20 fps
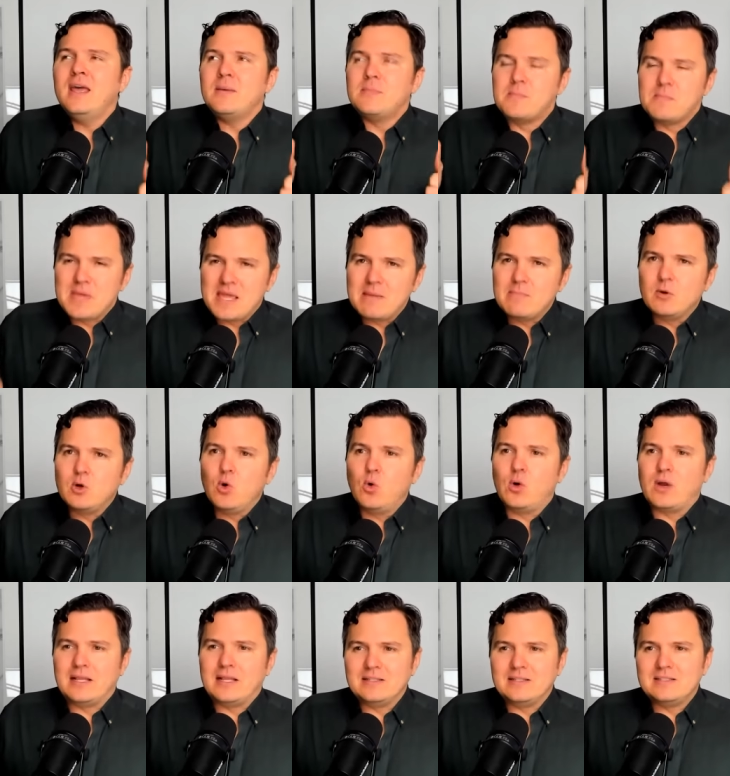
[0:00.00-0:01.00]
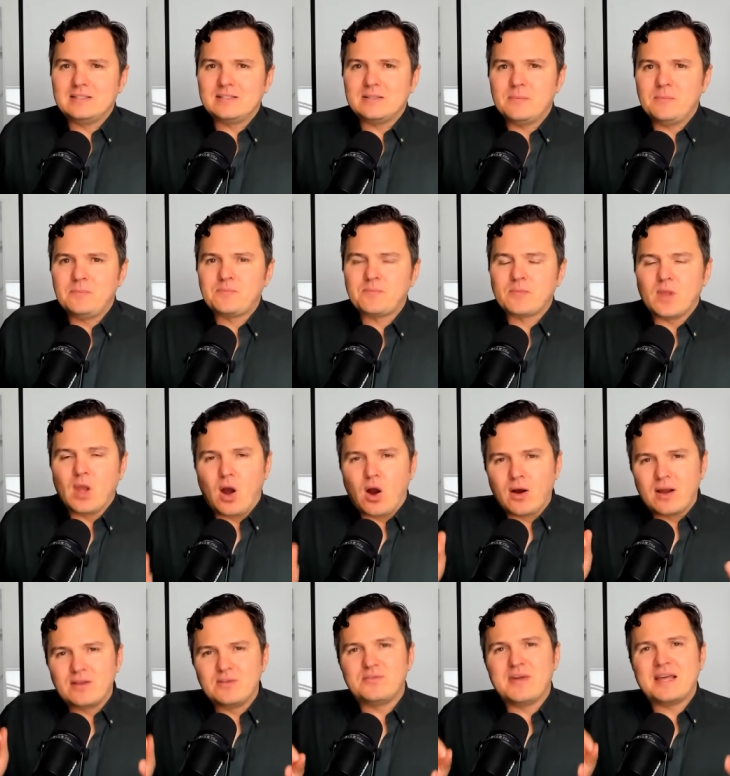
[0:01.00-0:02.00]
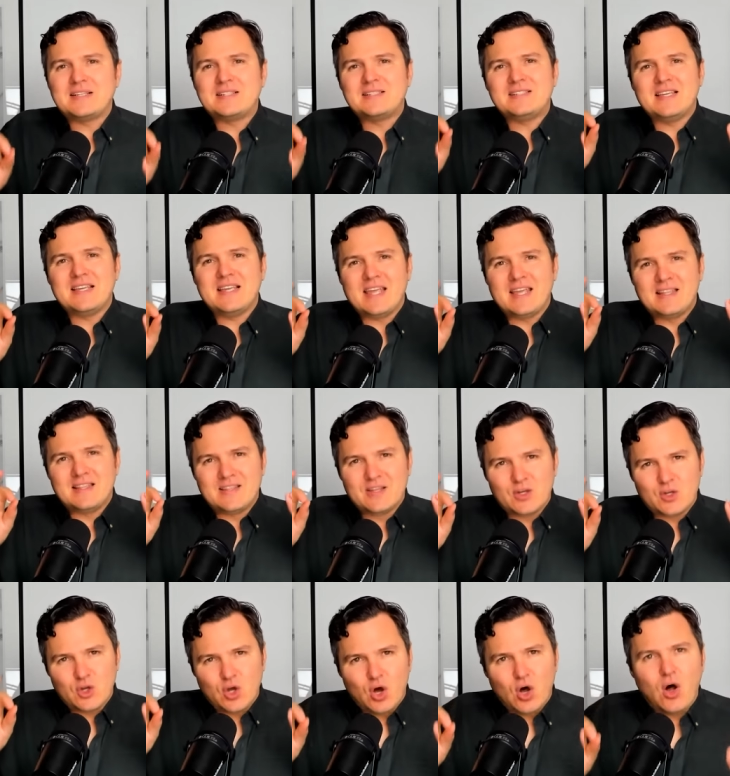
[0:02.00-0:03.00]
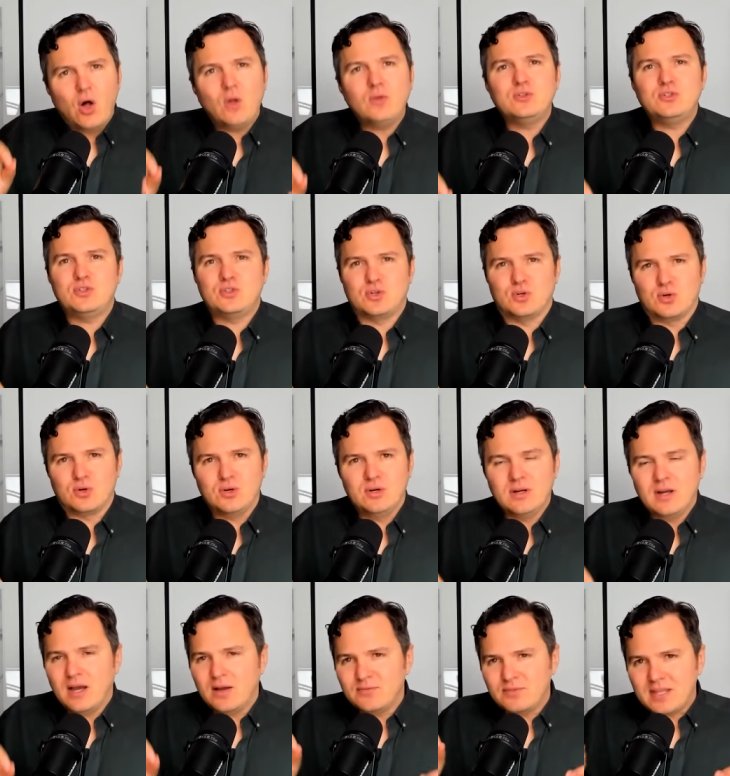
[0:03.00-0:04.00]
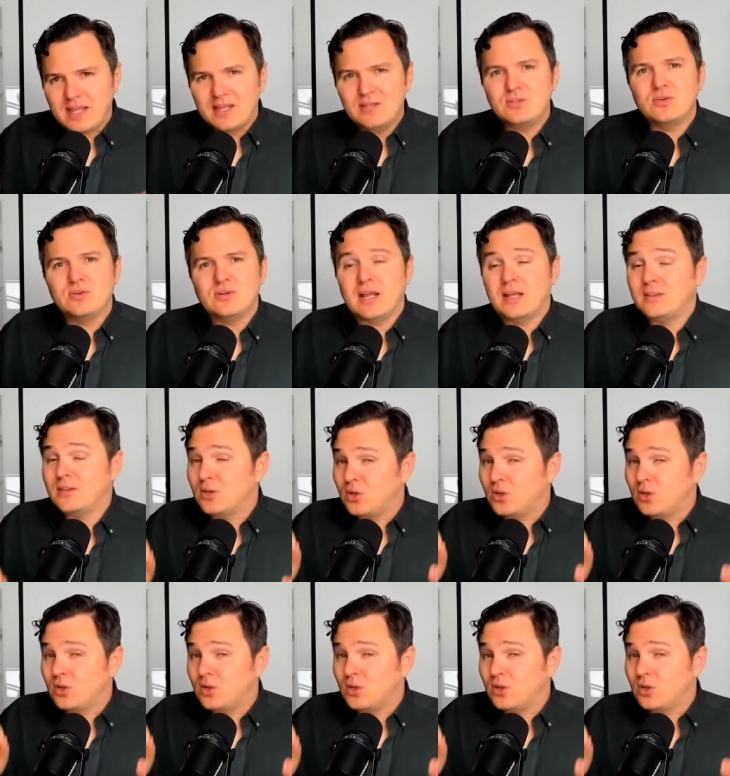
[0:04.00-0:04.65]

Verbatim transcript: Meme coins are investing in the culture of the internet, the